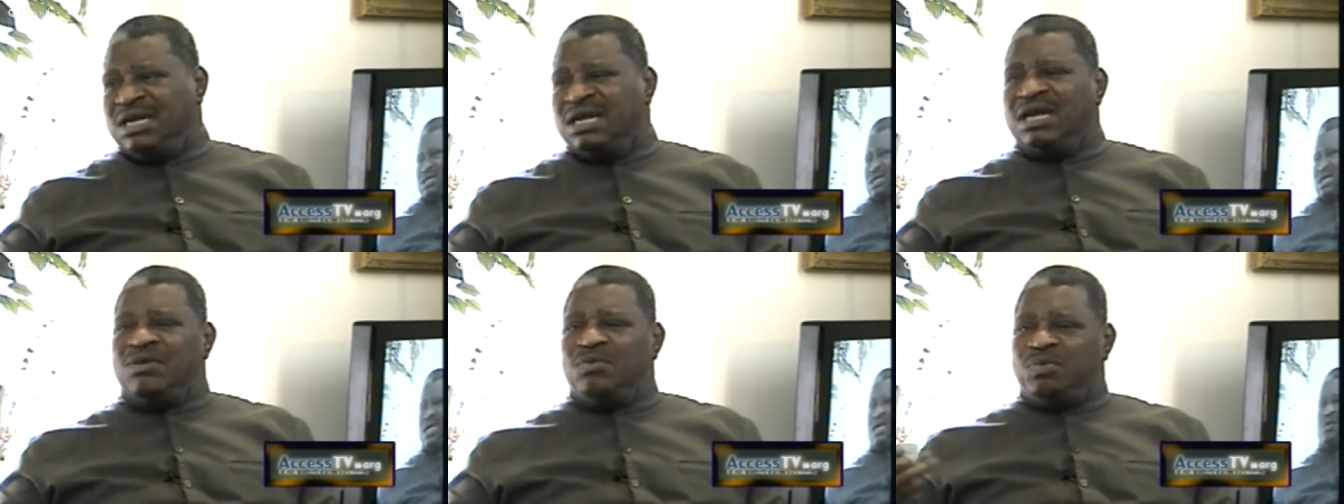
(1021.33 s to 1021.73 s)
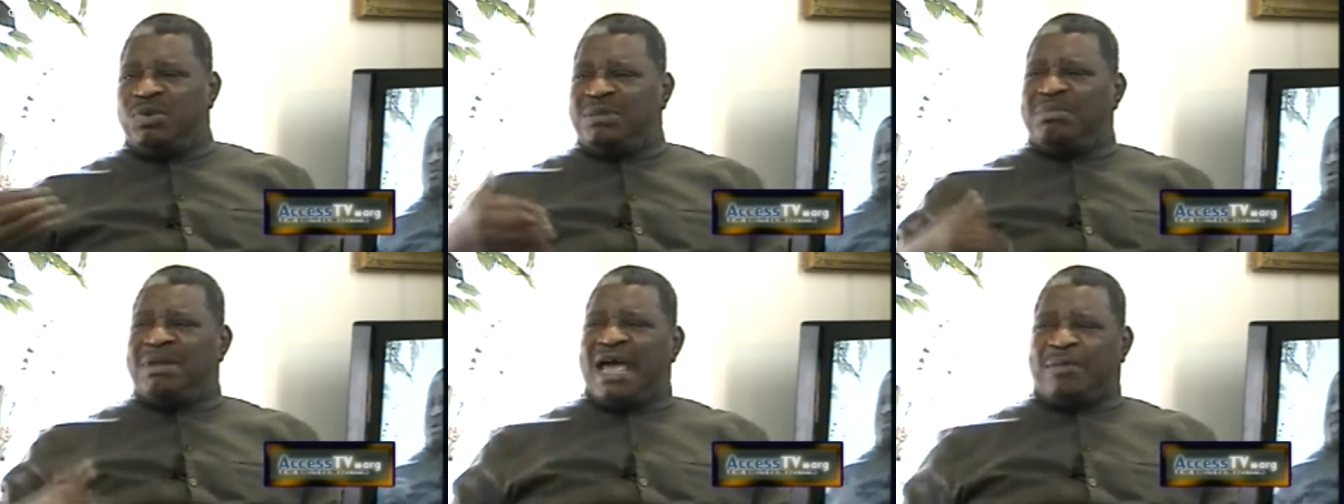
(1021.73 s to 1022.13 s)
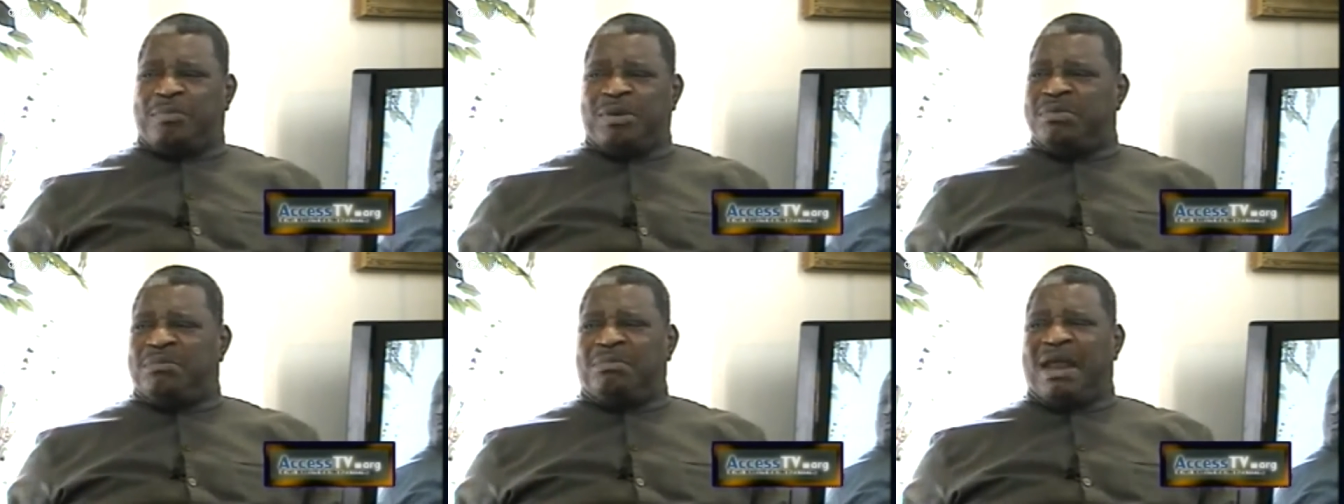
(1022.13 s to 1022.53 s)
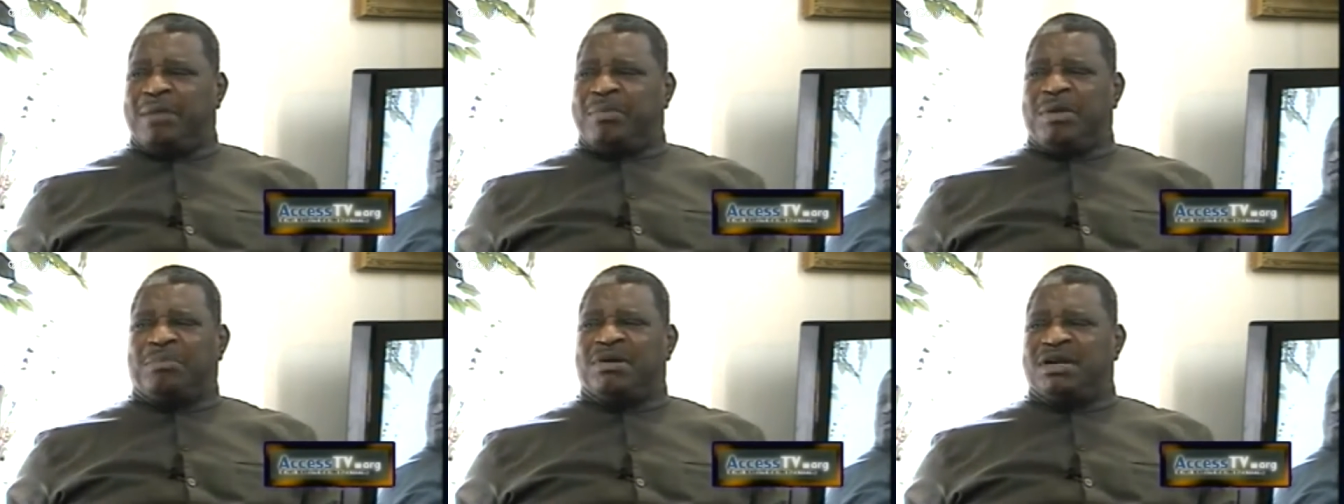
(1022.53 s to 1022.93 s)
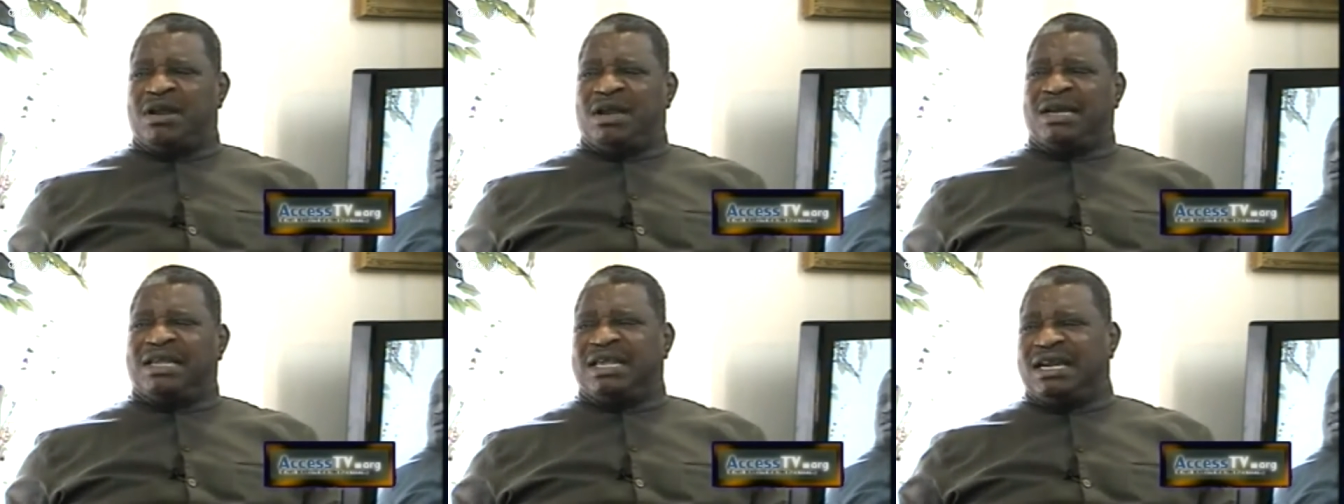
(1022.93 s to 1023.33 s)
Mm -hmm. With black people, black people are
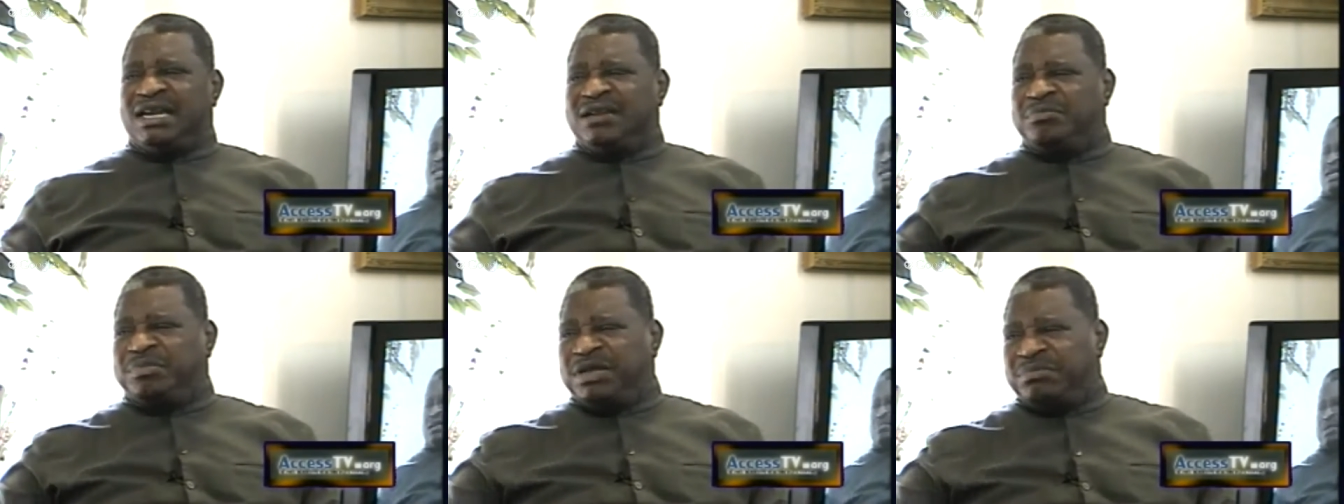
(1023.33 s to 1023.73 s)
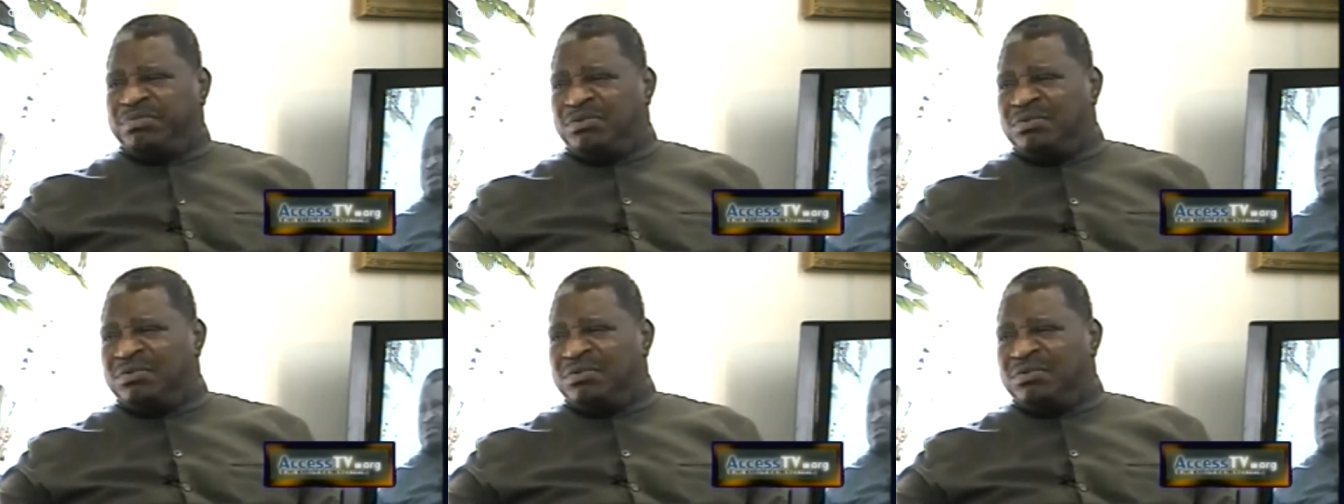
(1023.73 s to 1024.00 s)
not killing people;